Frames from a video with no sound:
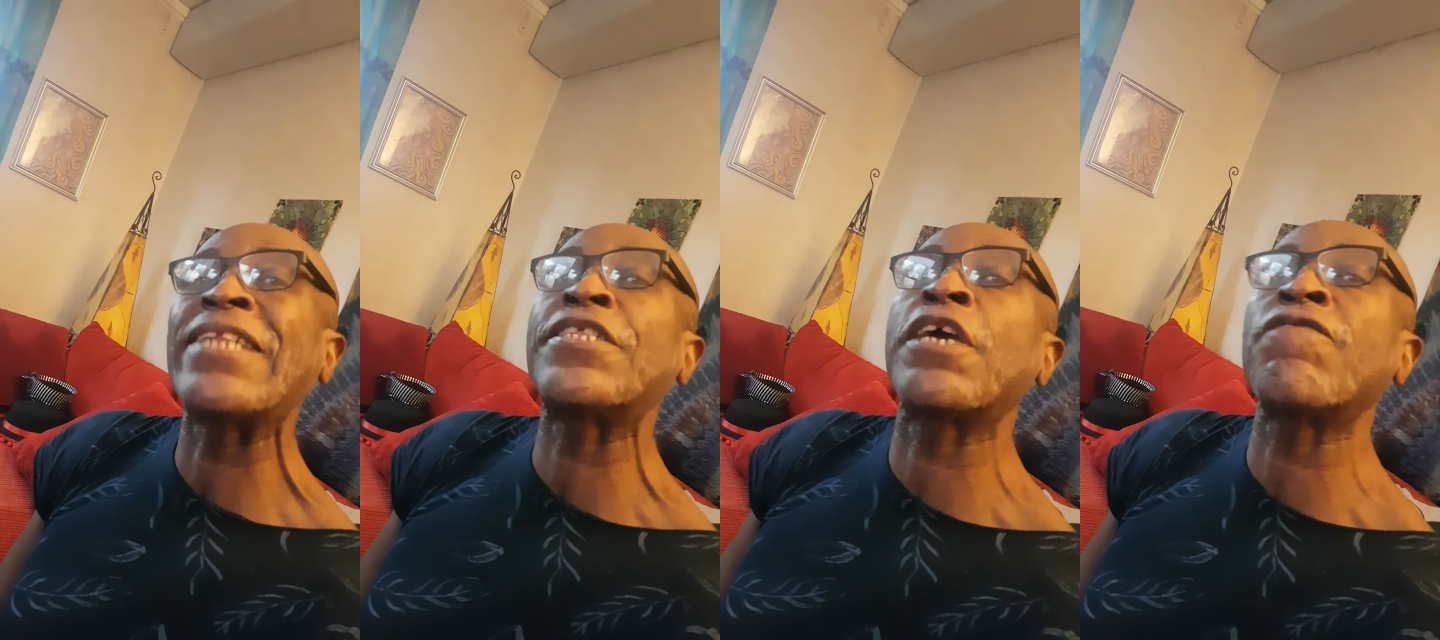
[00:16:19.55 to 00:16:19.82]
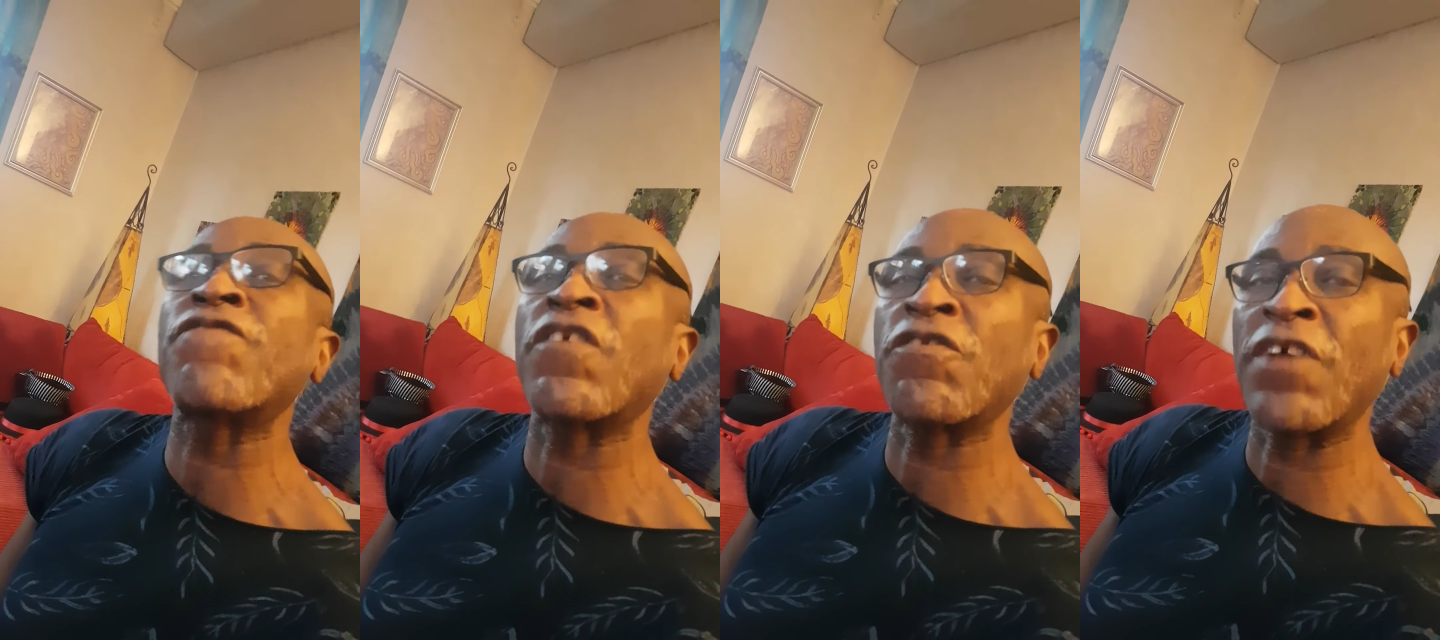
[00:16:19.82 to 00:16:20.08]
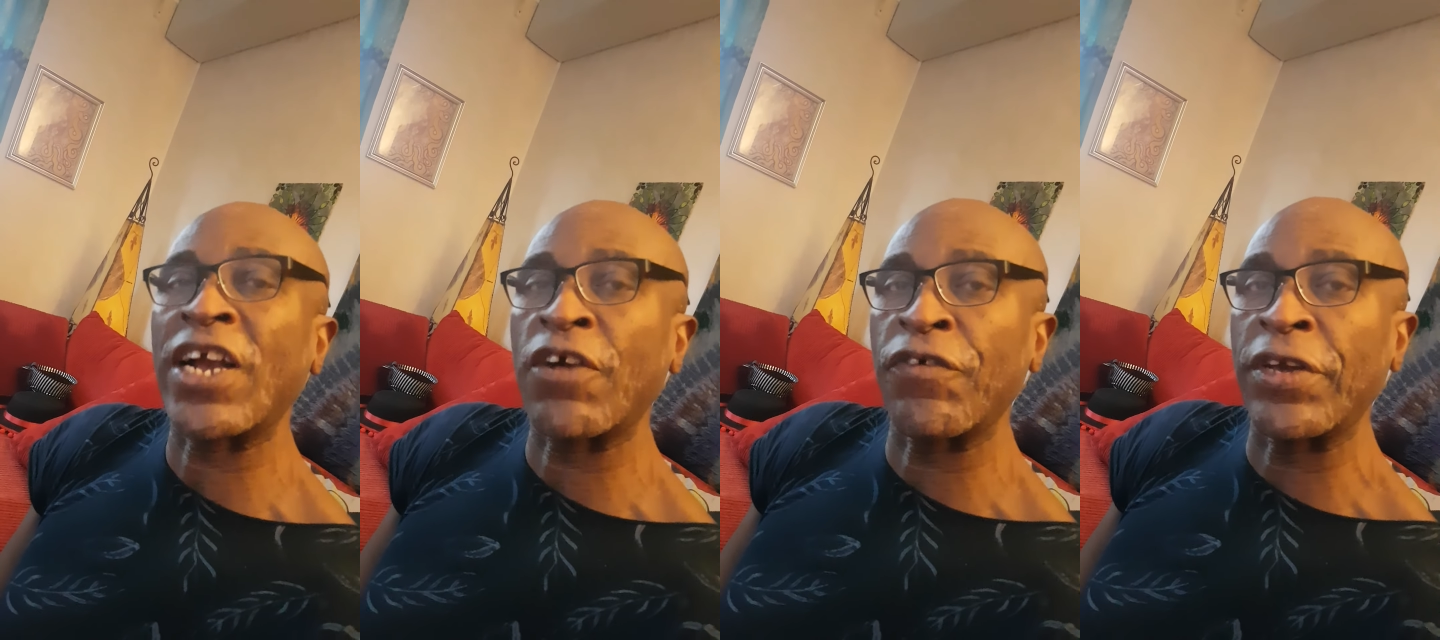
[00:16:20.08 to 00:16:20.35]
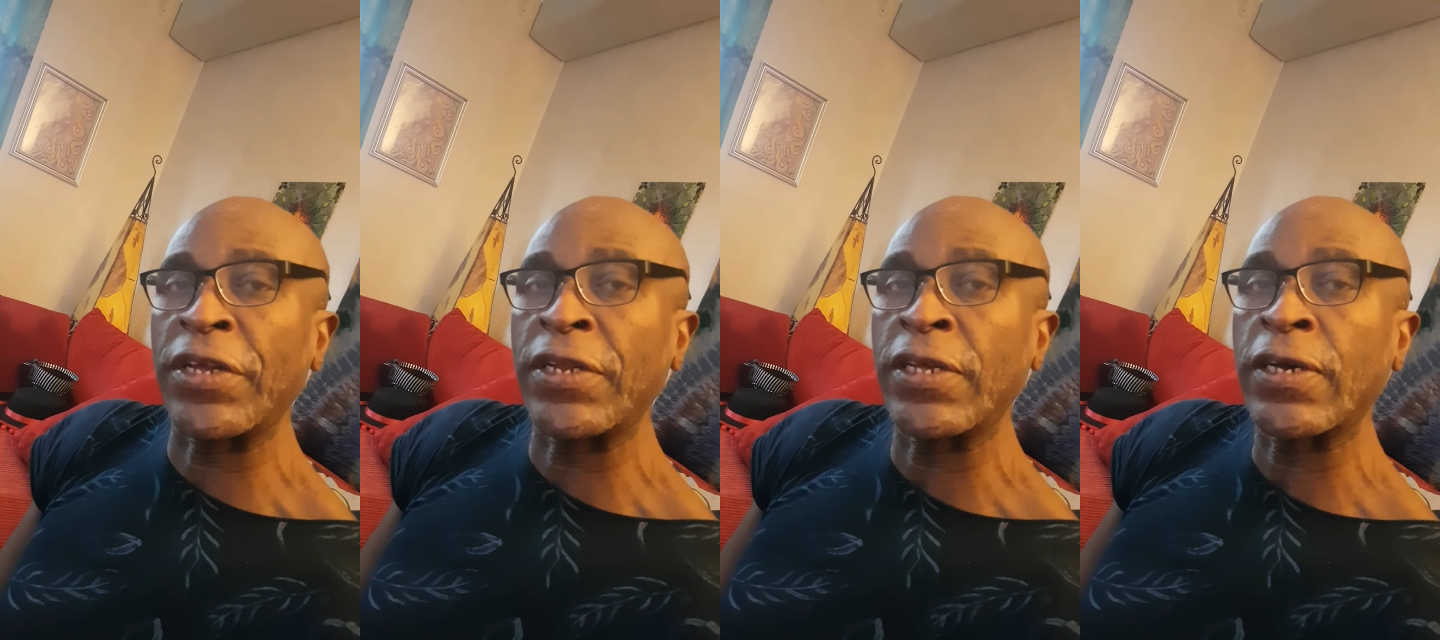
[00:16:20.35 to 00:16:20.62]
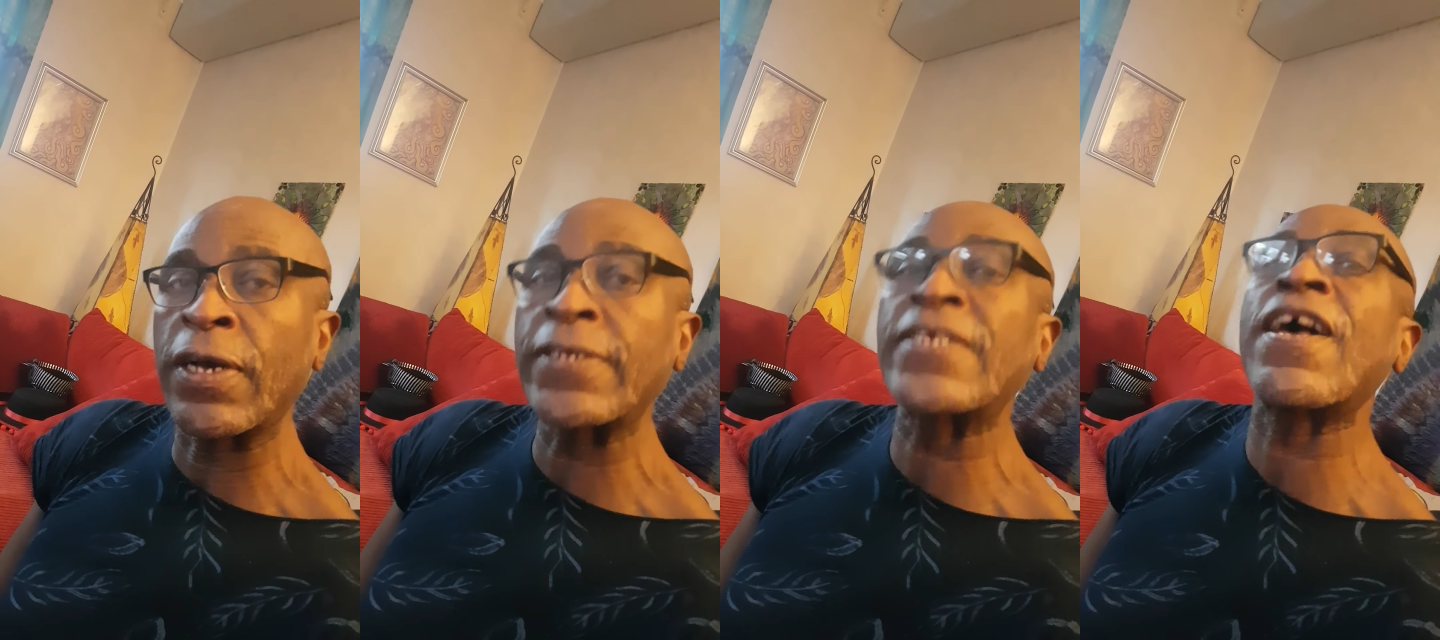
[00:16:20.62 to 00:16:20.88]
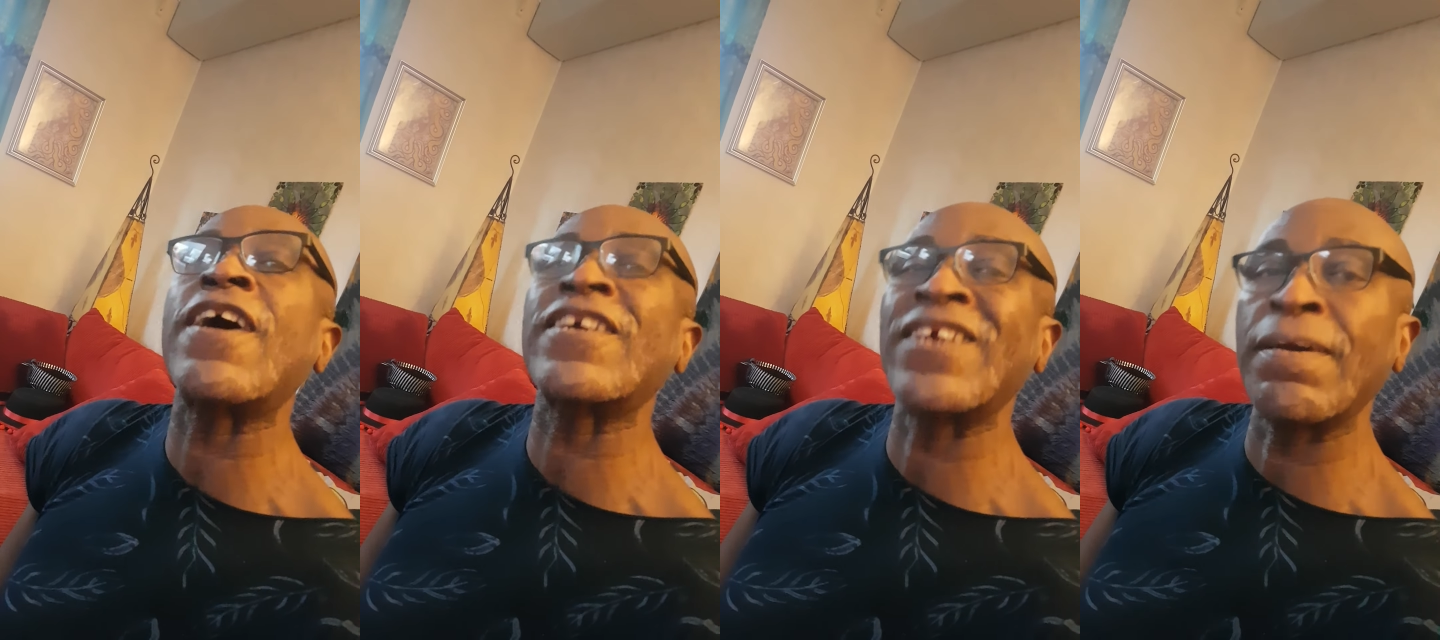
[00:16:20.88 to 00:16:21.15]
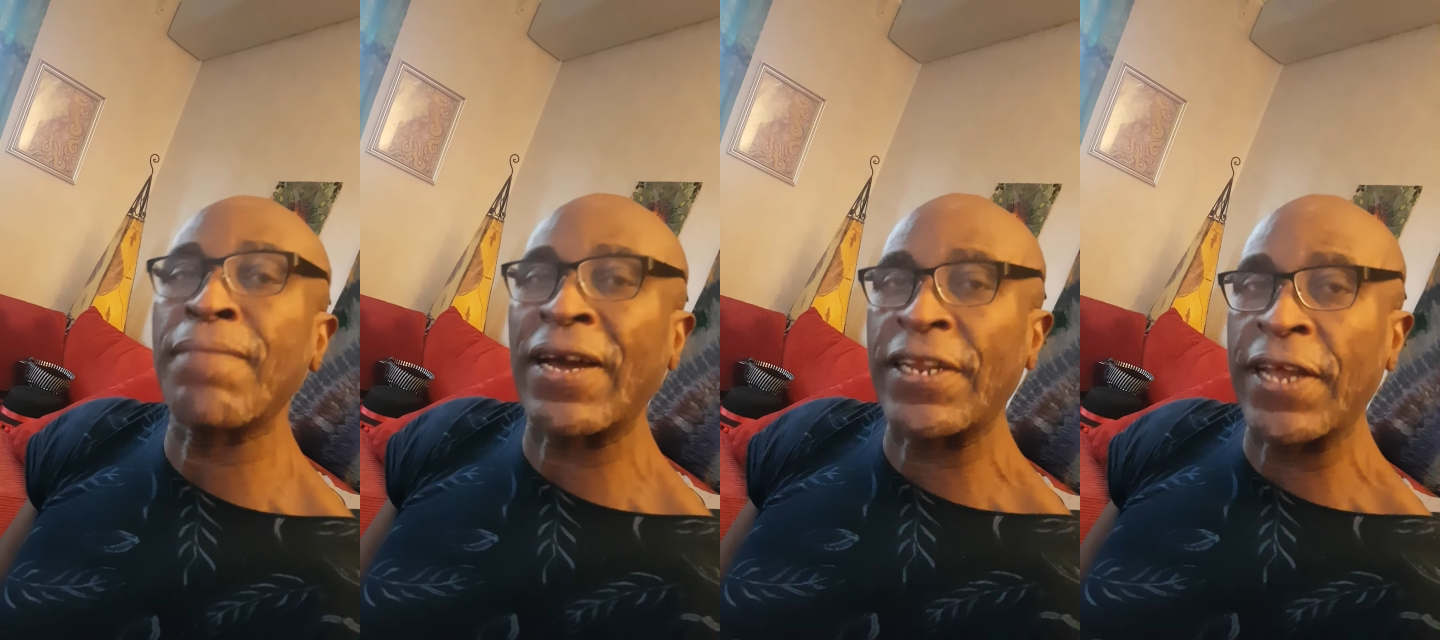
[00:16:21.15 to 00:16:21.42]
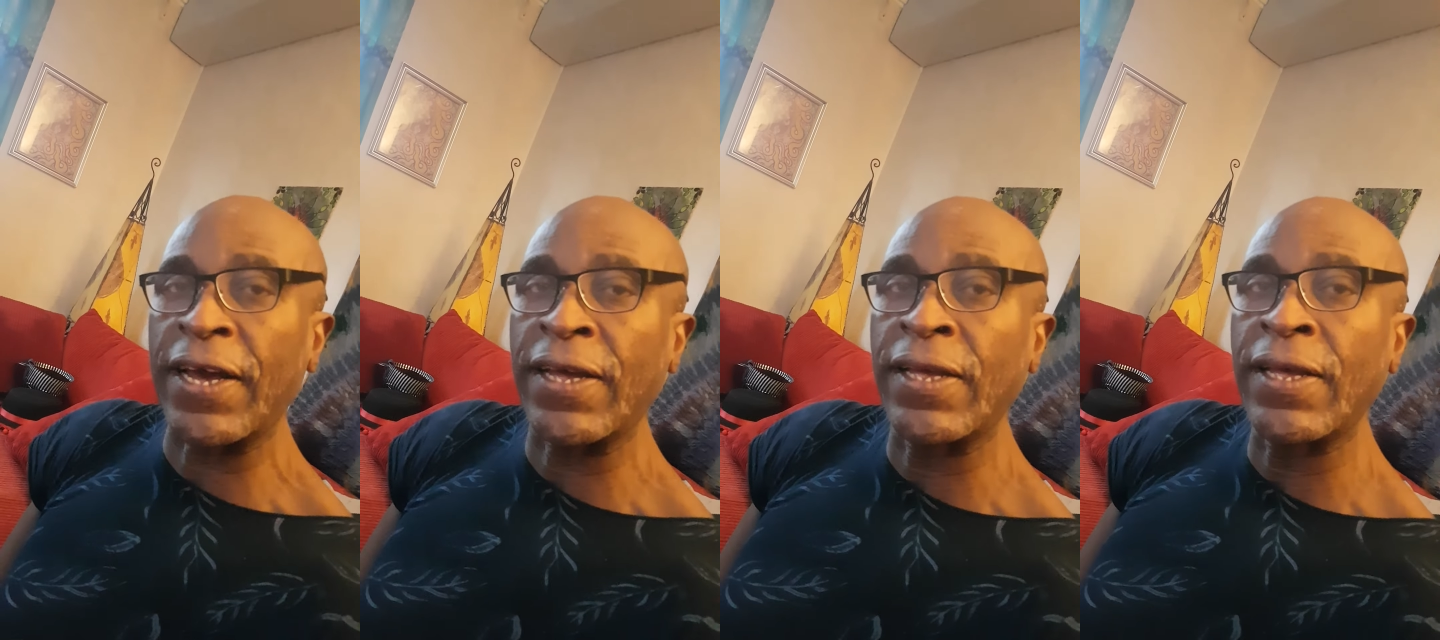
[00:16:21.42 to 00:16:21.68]
10 Ferrari. Cause suck your
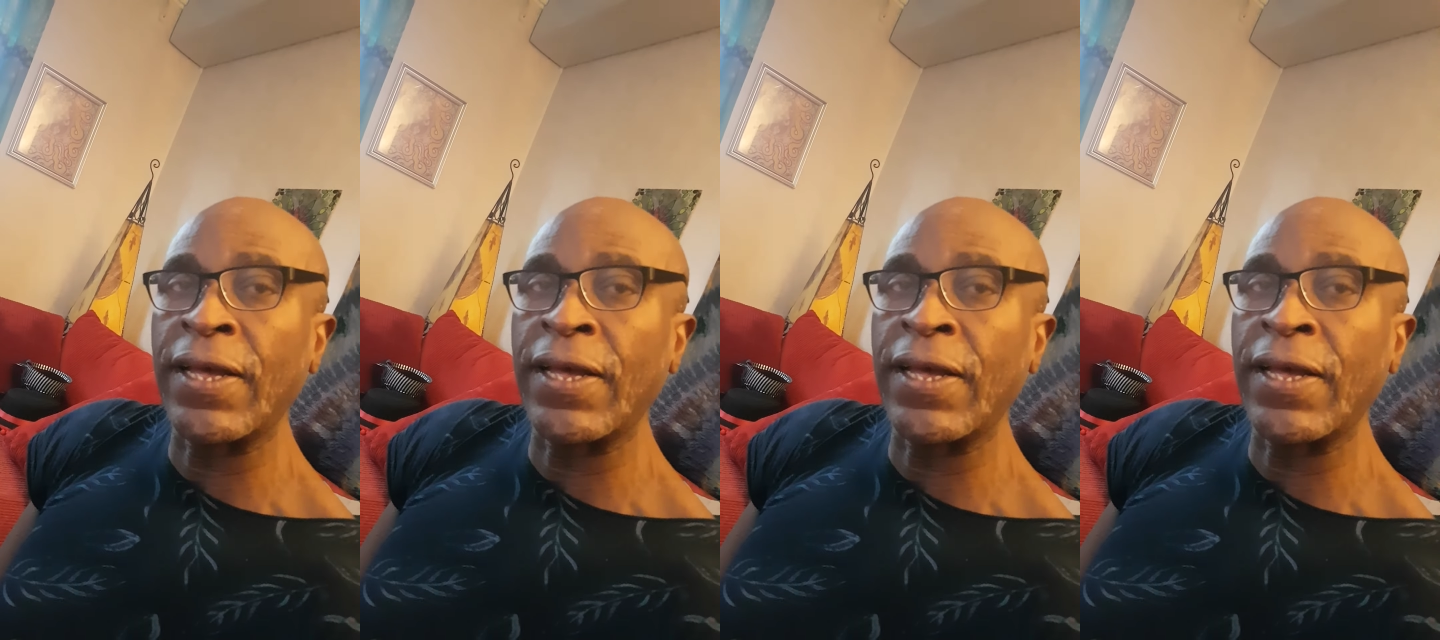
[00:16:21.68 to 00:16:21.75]
mother.